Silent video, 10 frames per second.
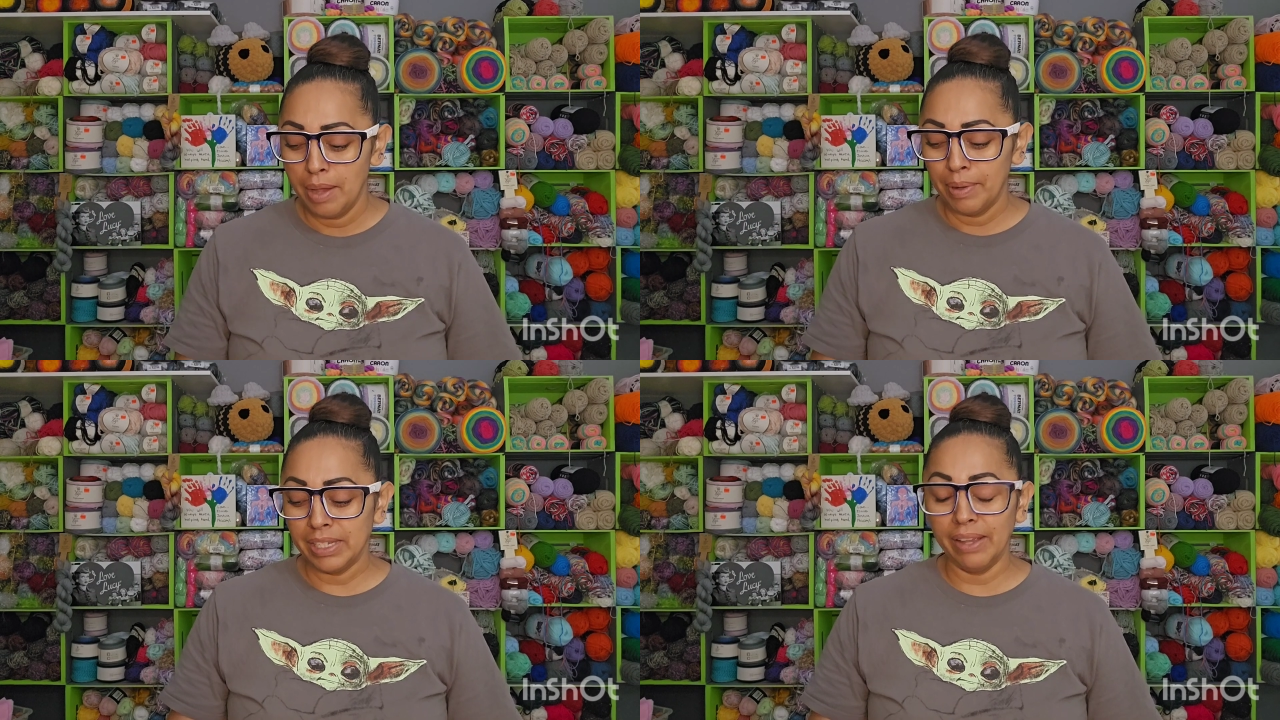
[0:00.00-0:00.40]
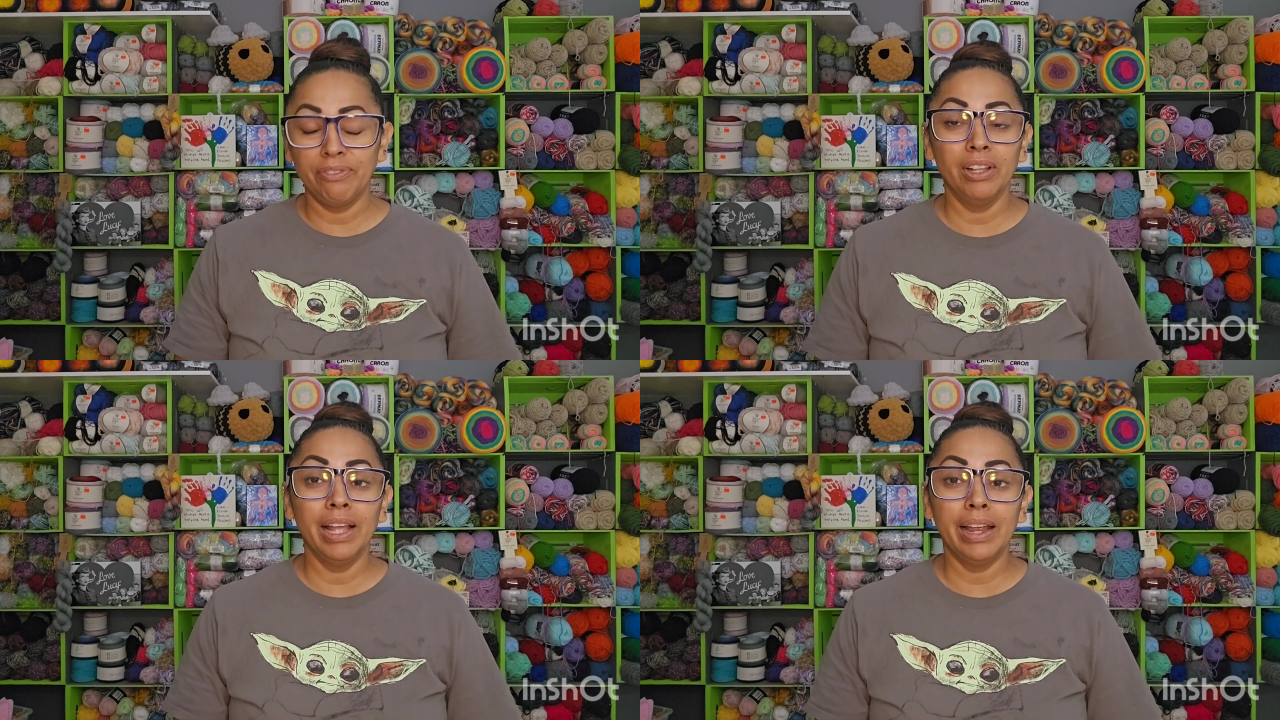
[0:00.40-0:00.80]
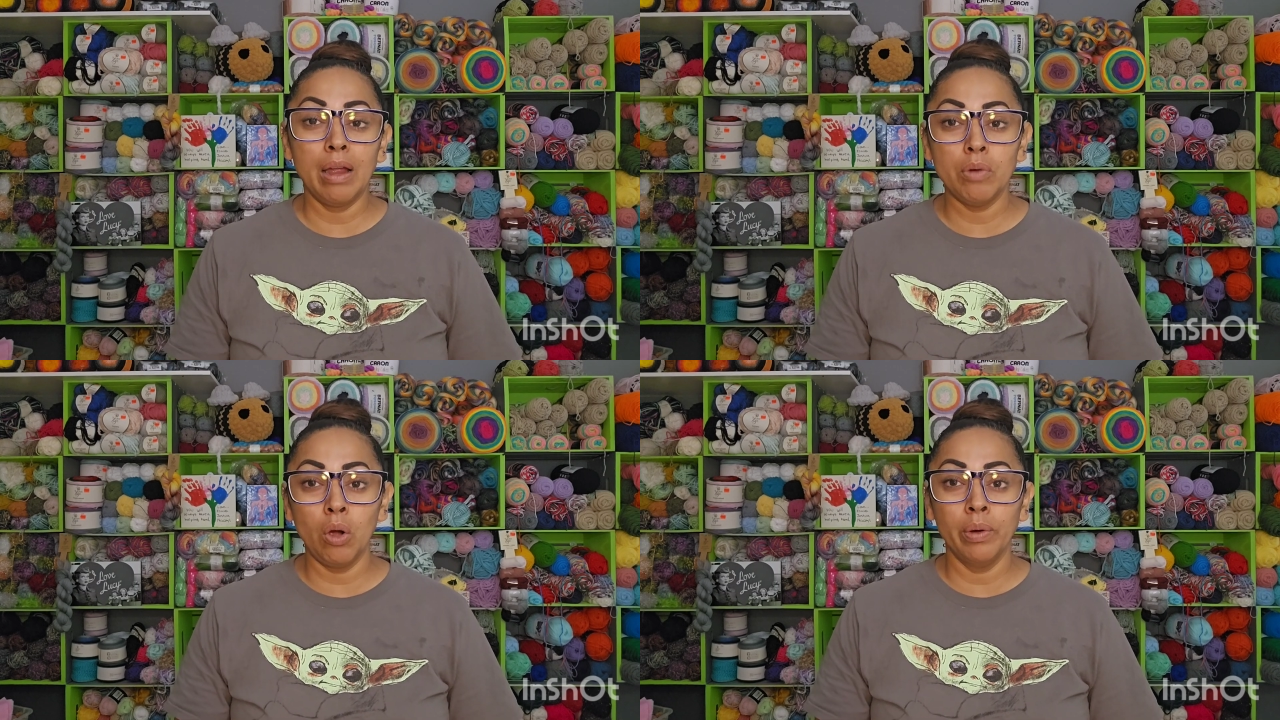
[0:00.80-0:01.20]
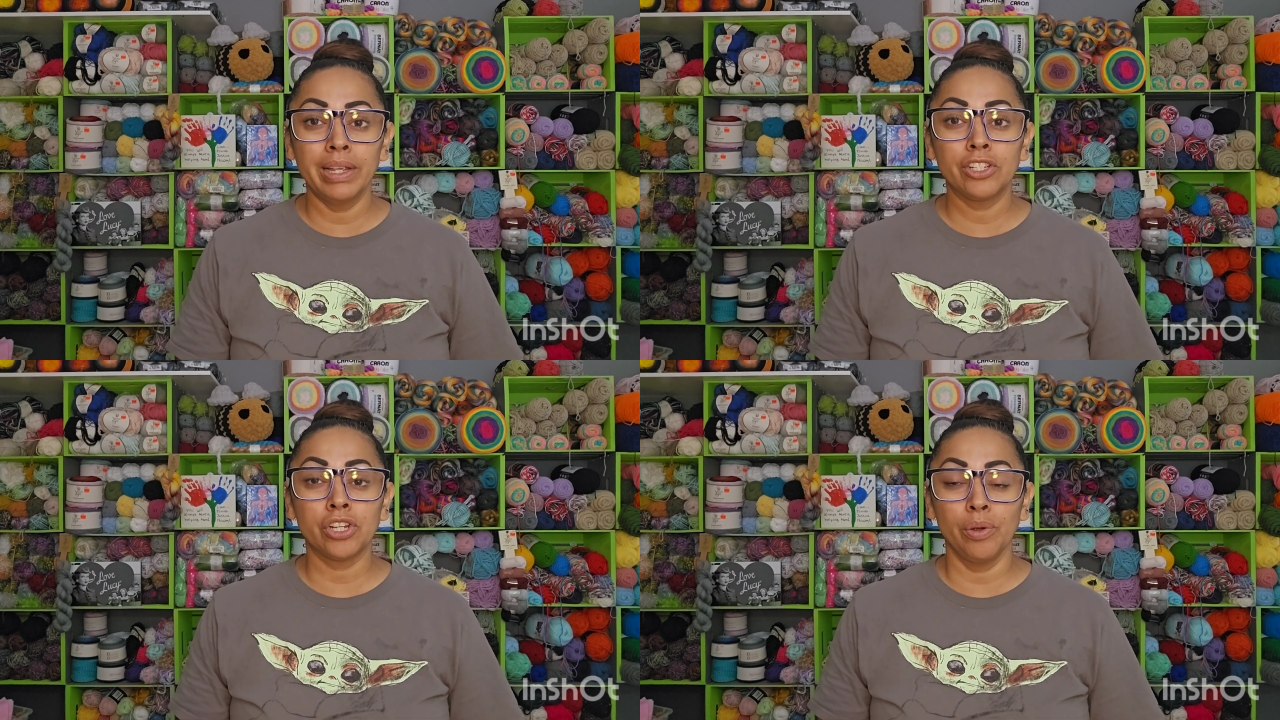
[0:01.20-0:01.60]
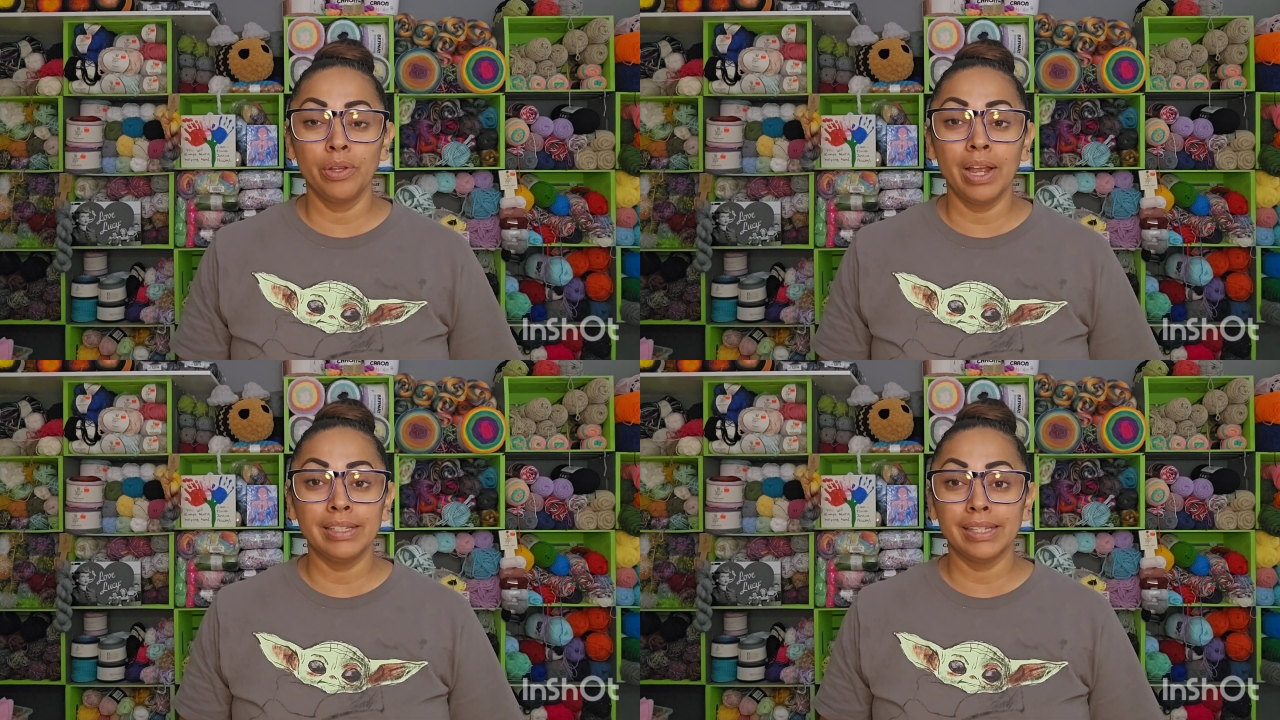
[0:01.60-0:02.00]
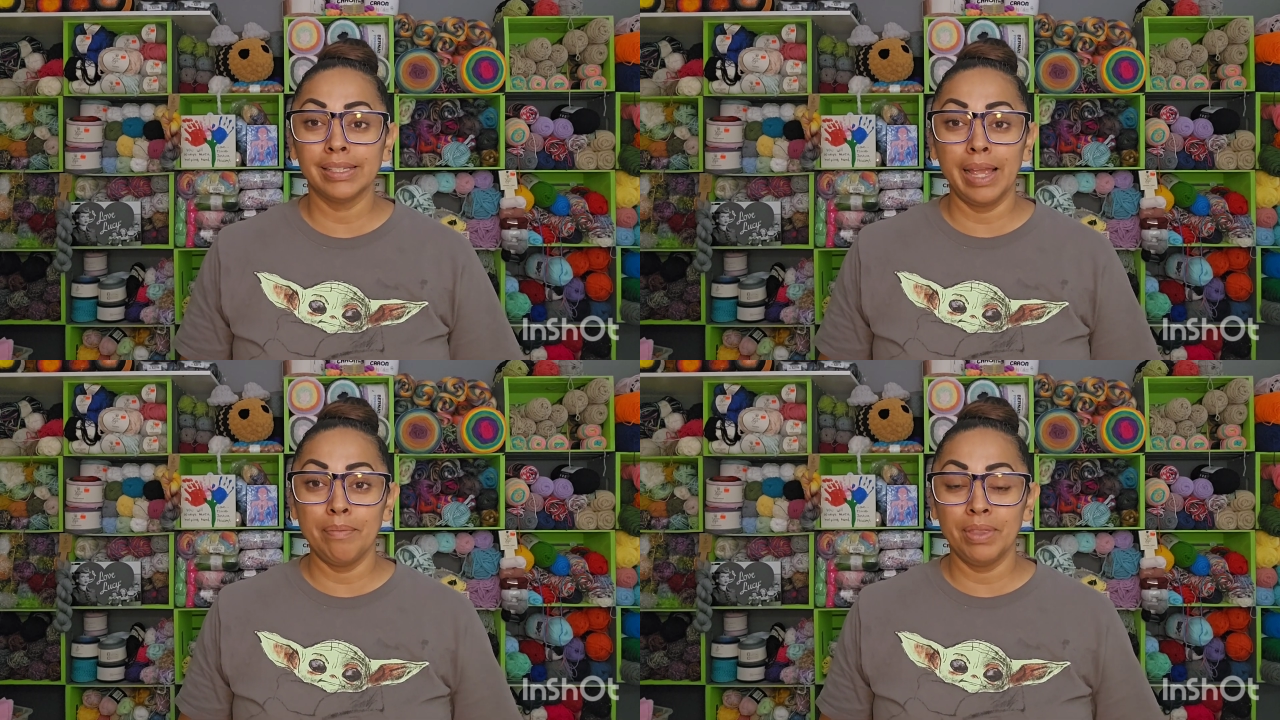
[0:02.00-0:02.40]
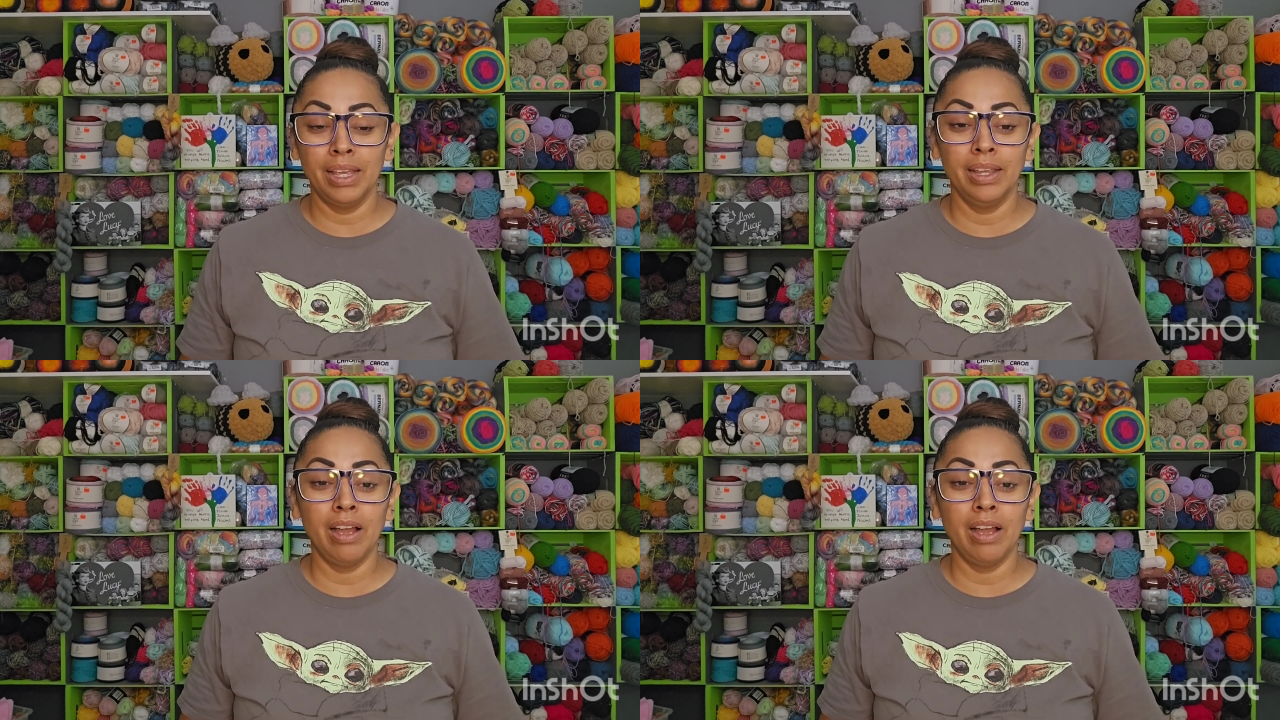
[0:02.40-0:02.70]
because I feel like I'm always showing you guys the same thing.